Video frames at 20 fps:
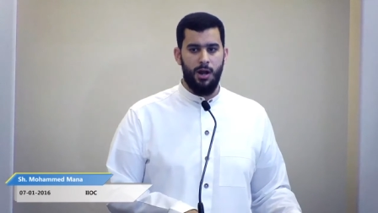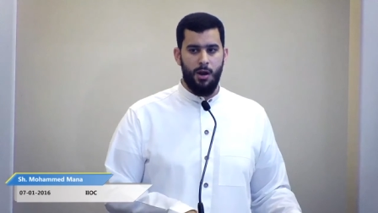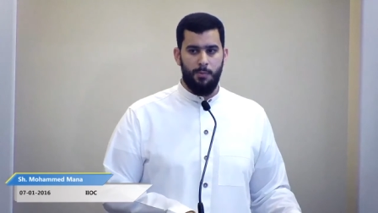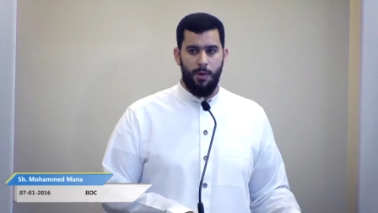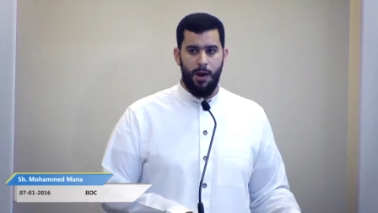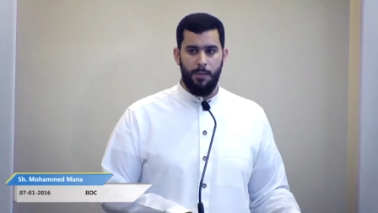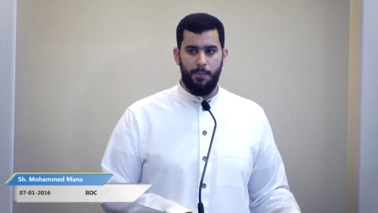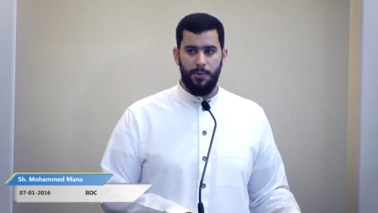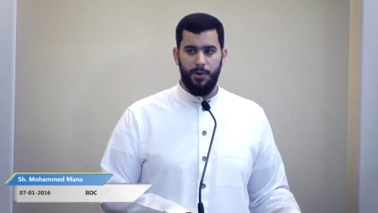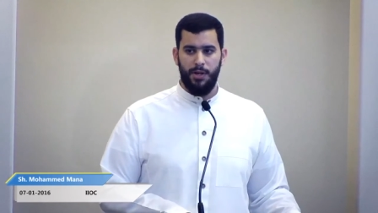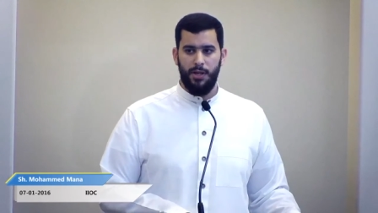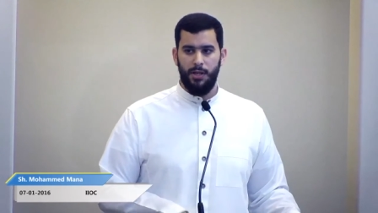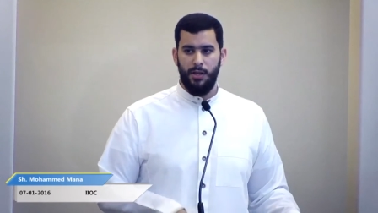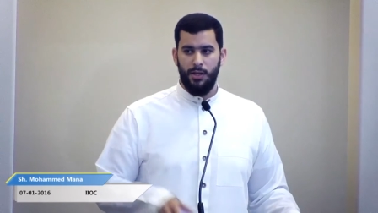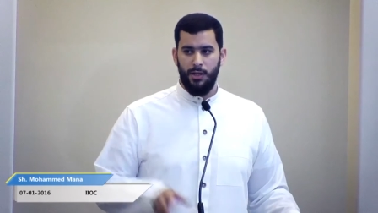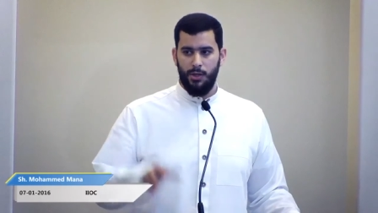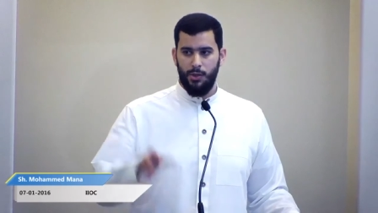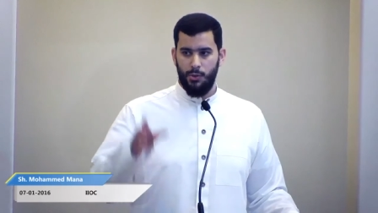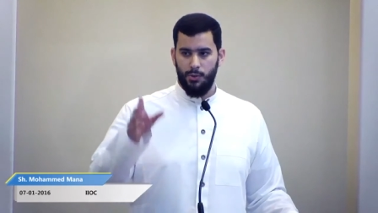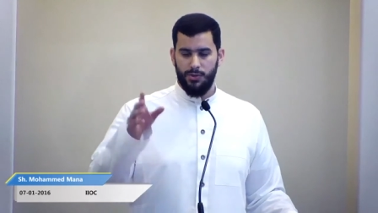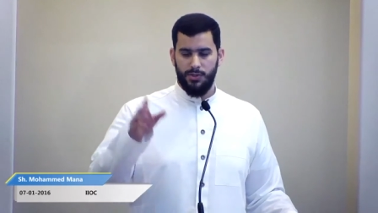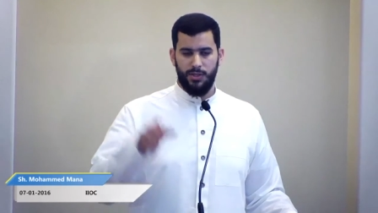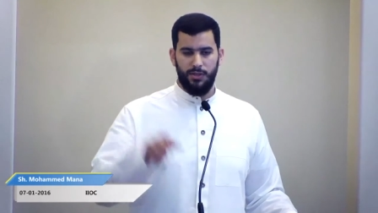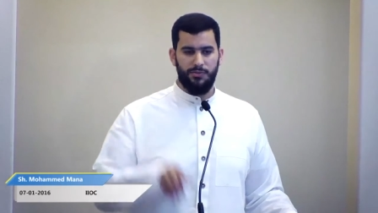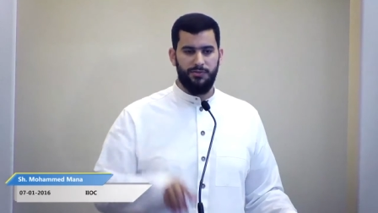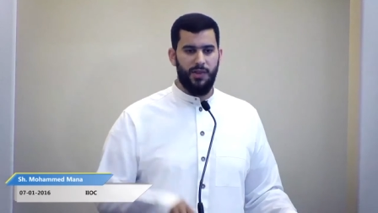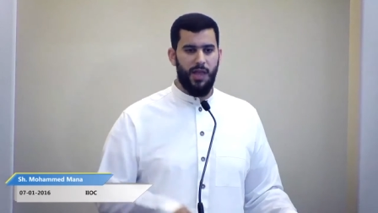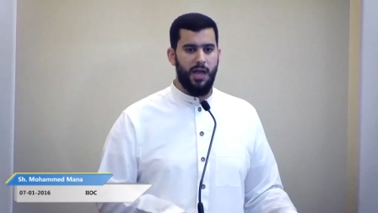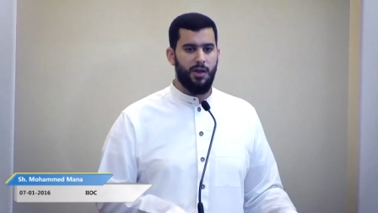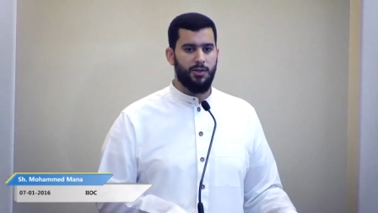property, you will see
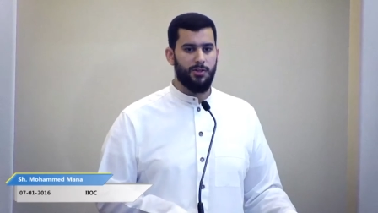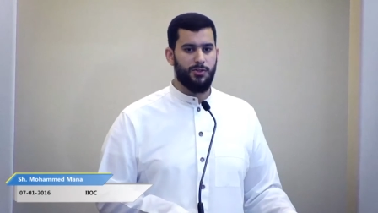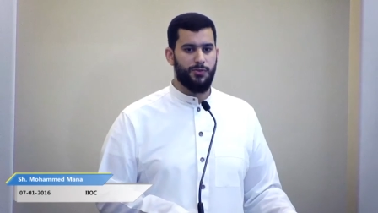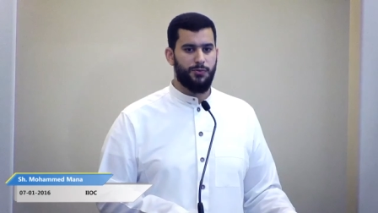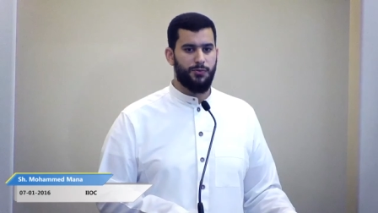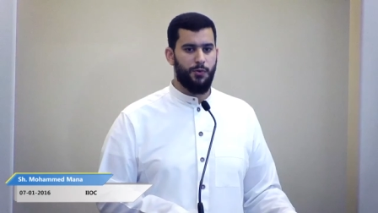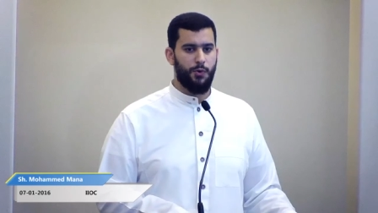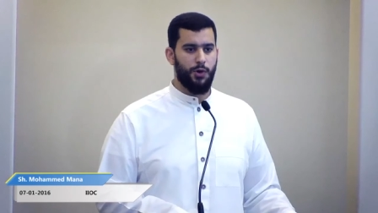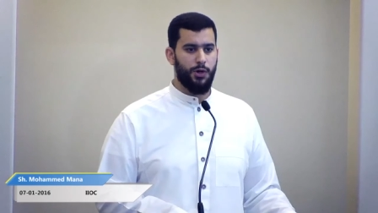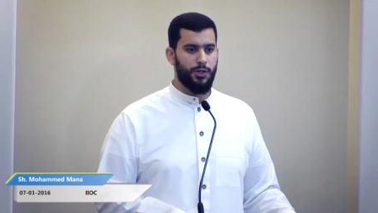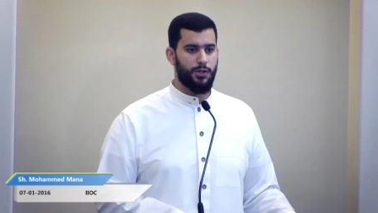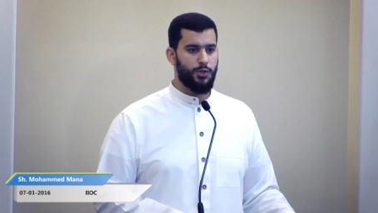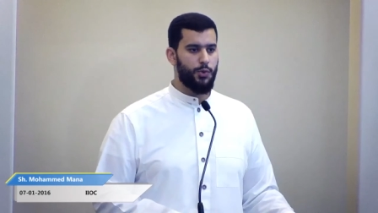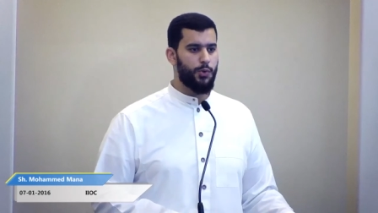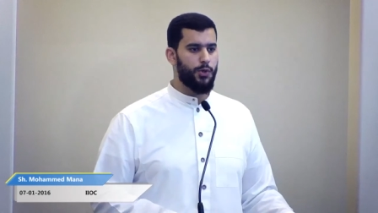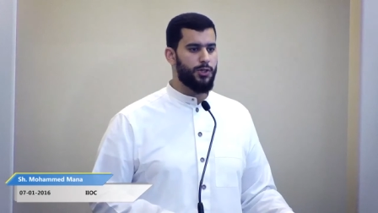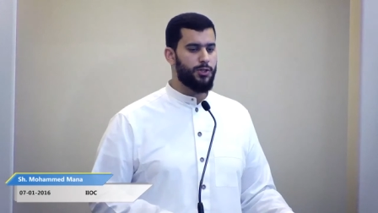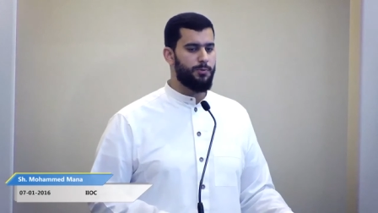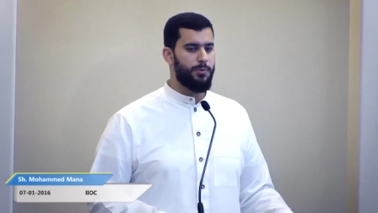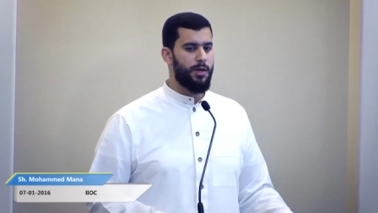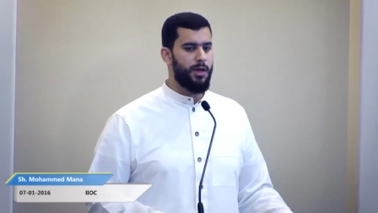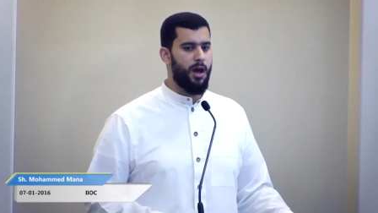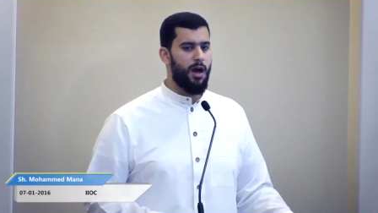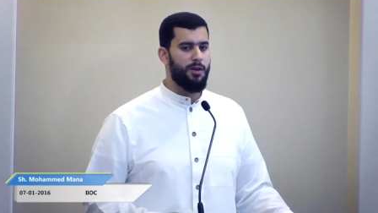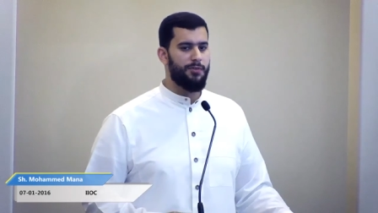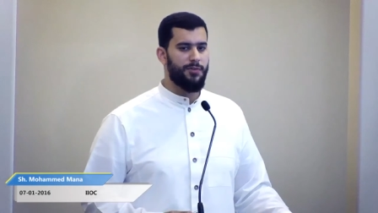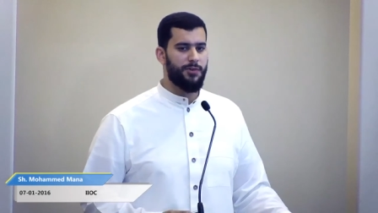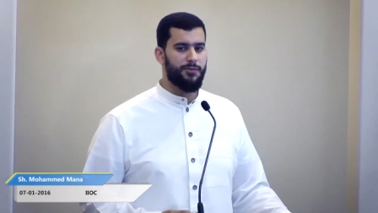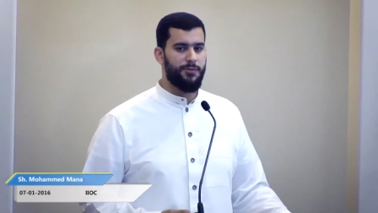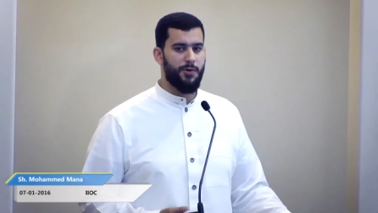flyers for tours being
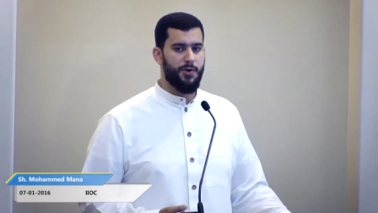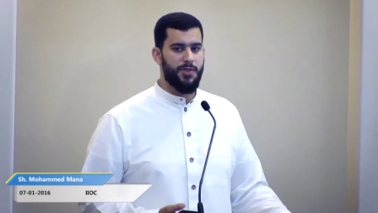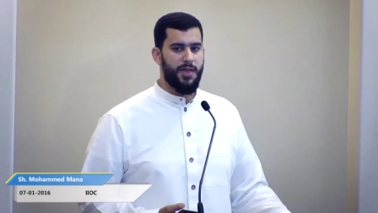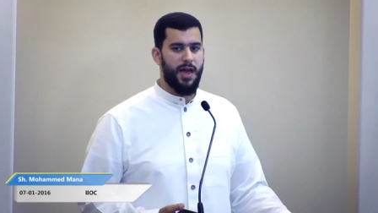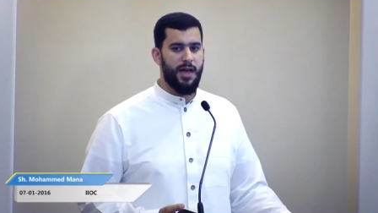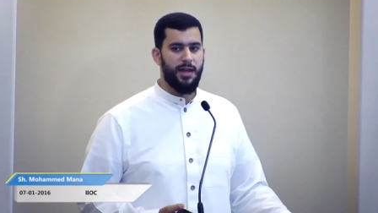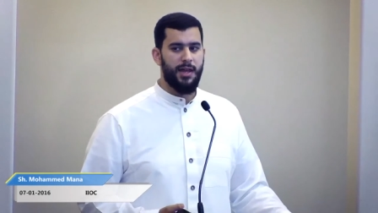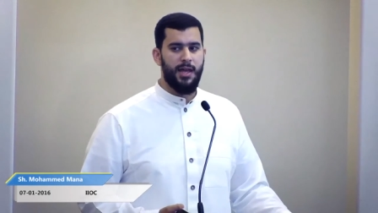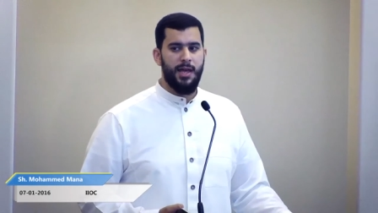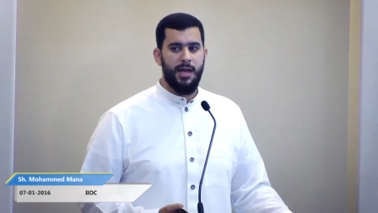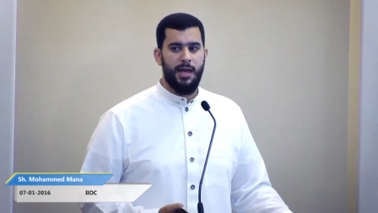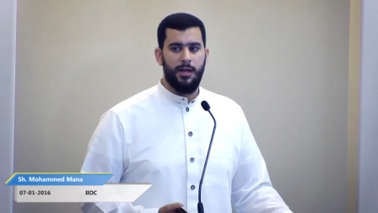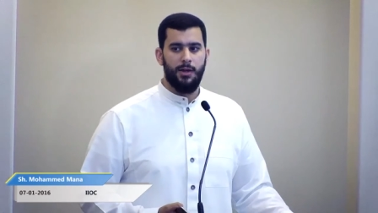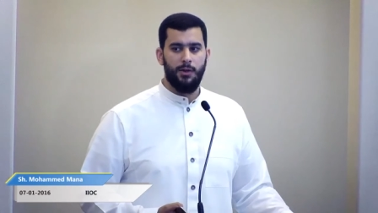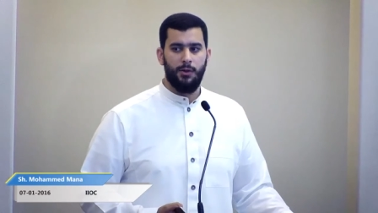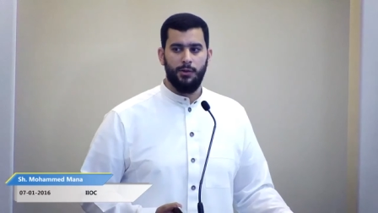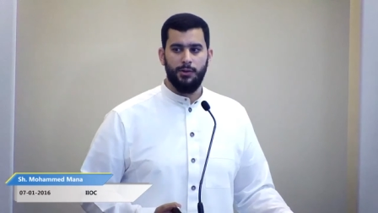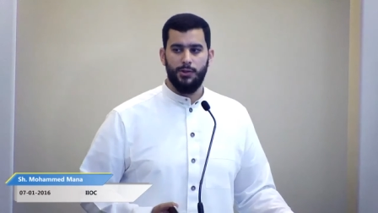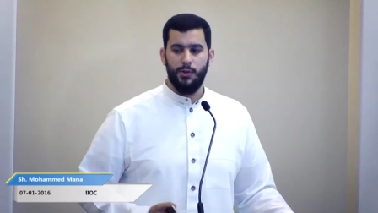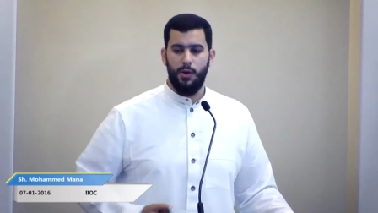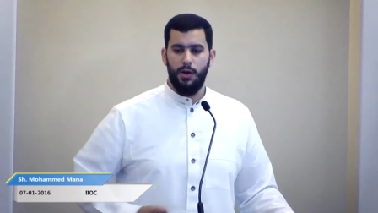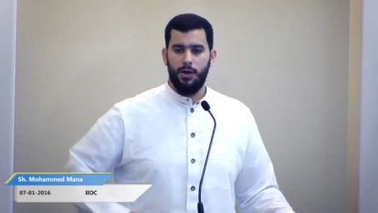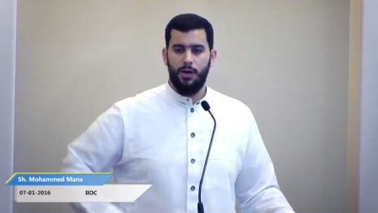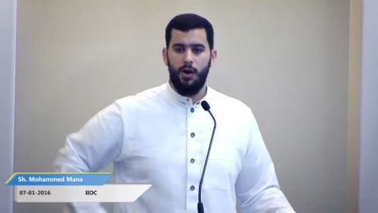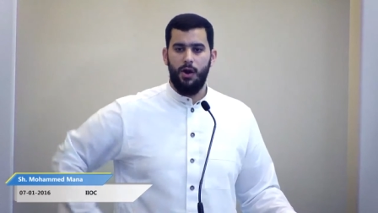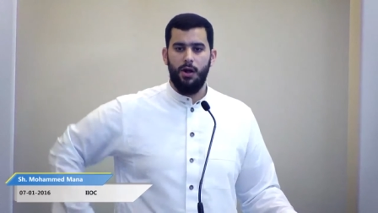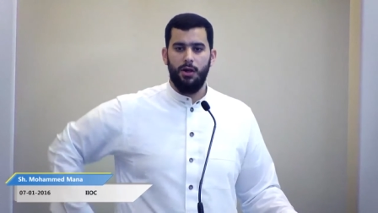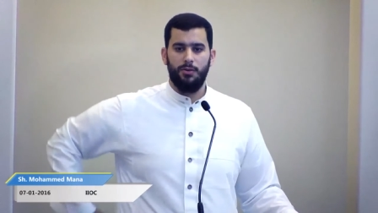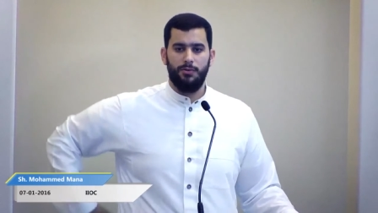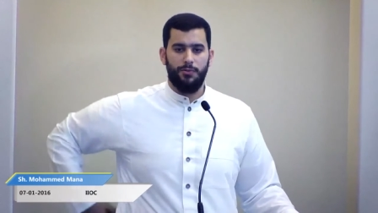offered for that and also a
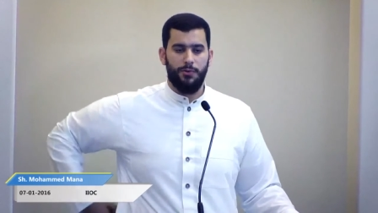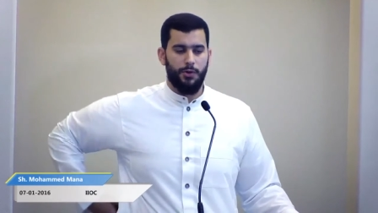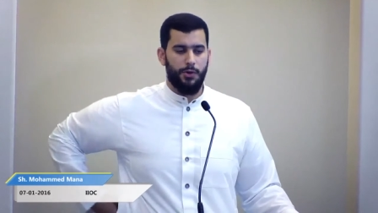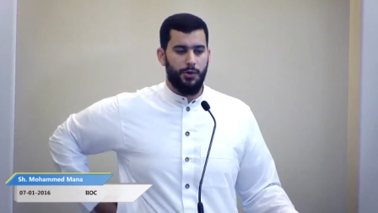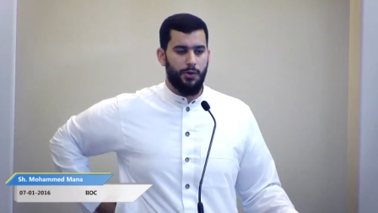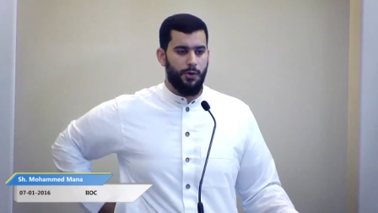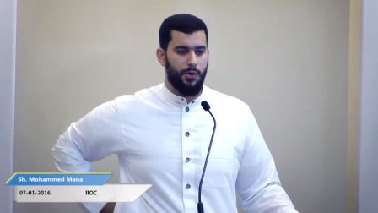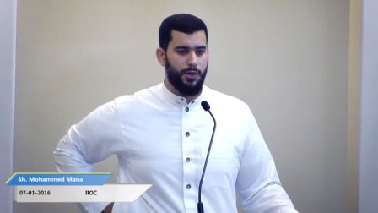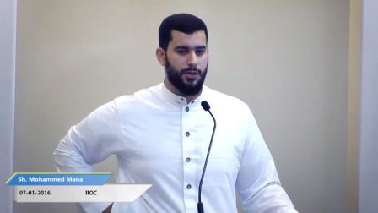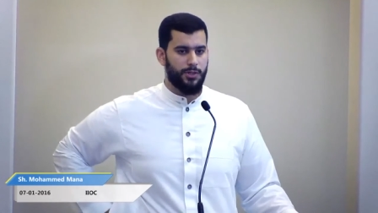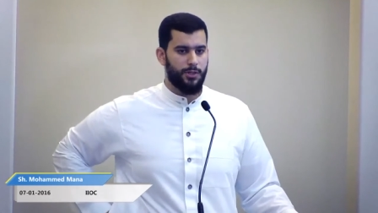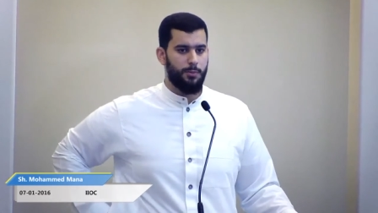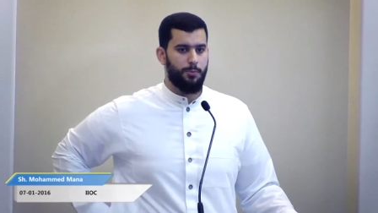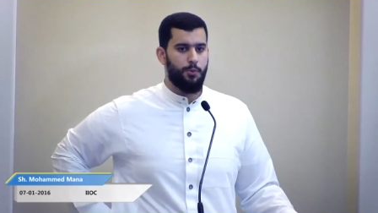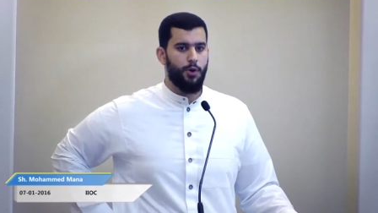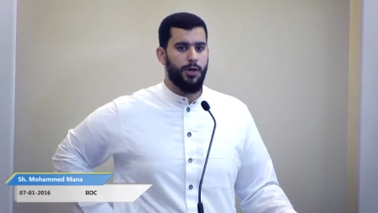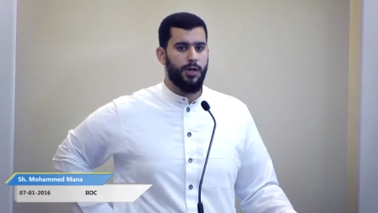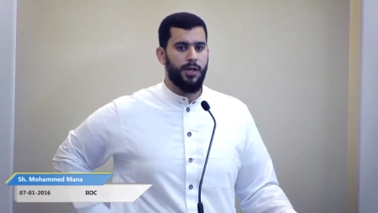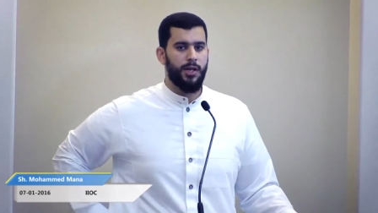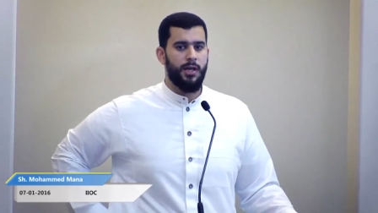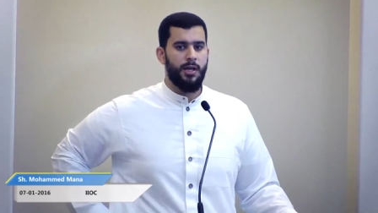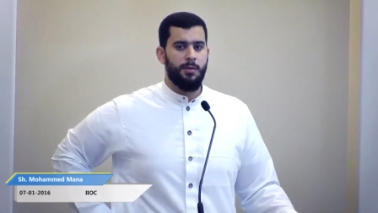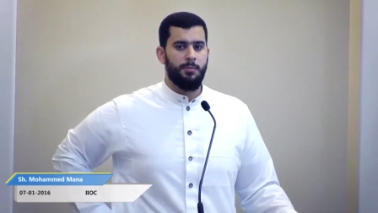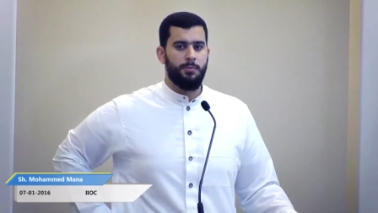call for your support